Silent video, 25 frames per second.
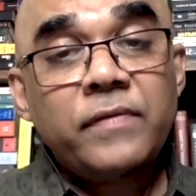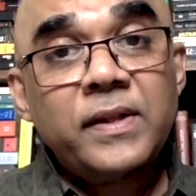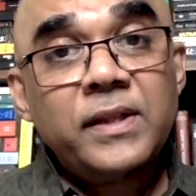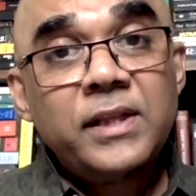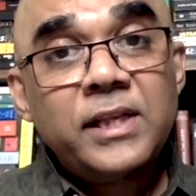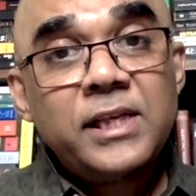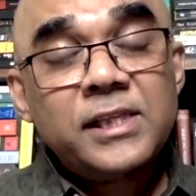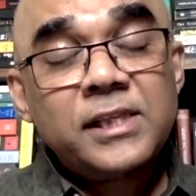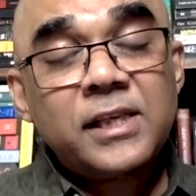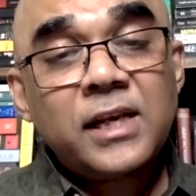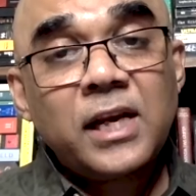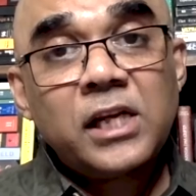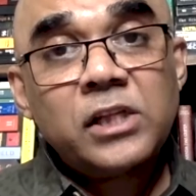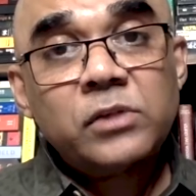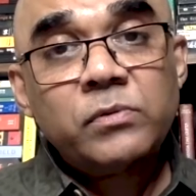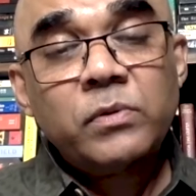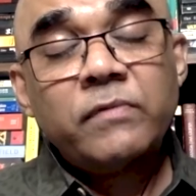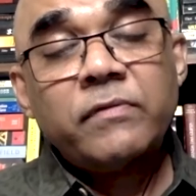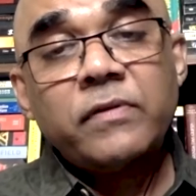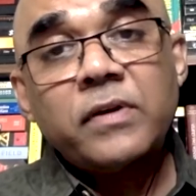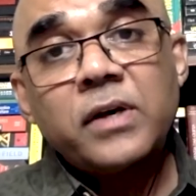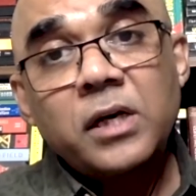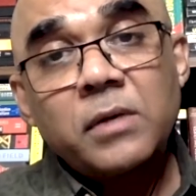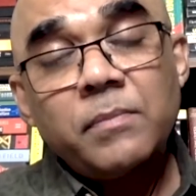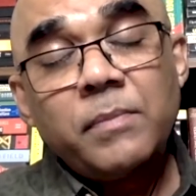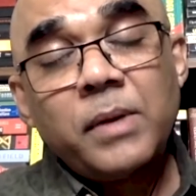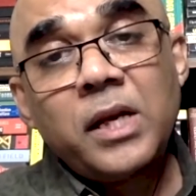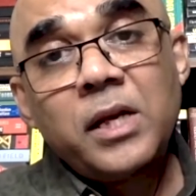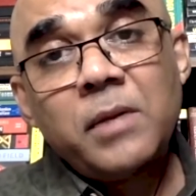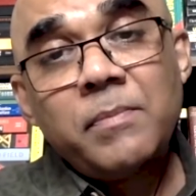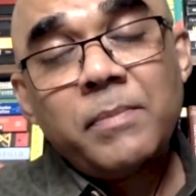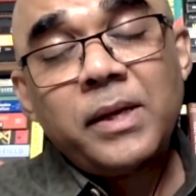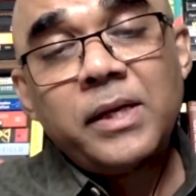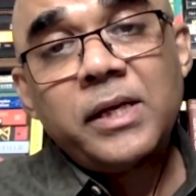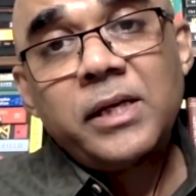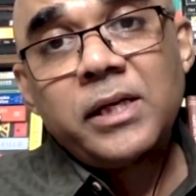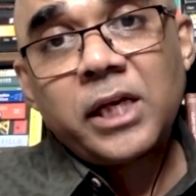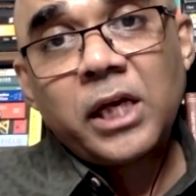And these lines we've heard many,
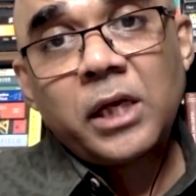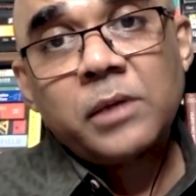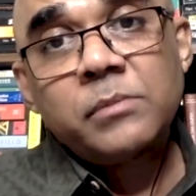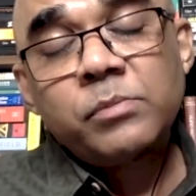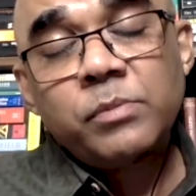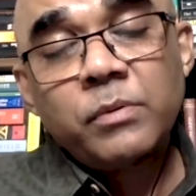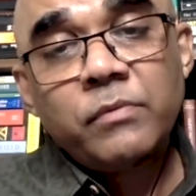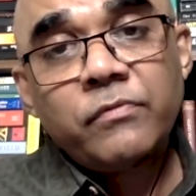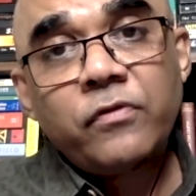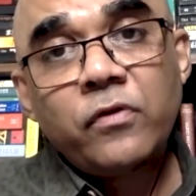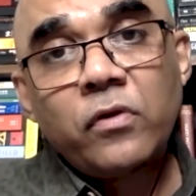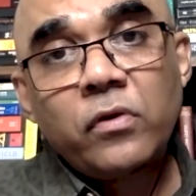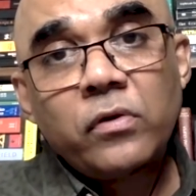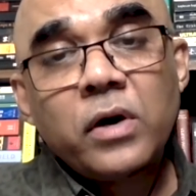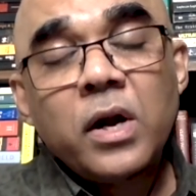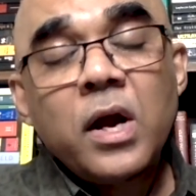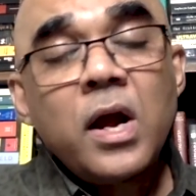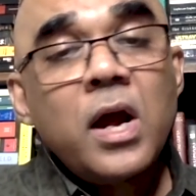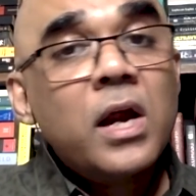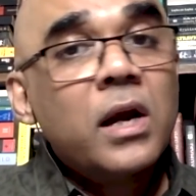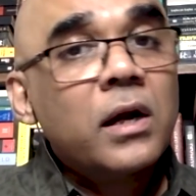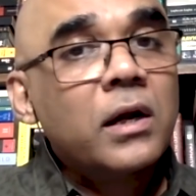many times before.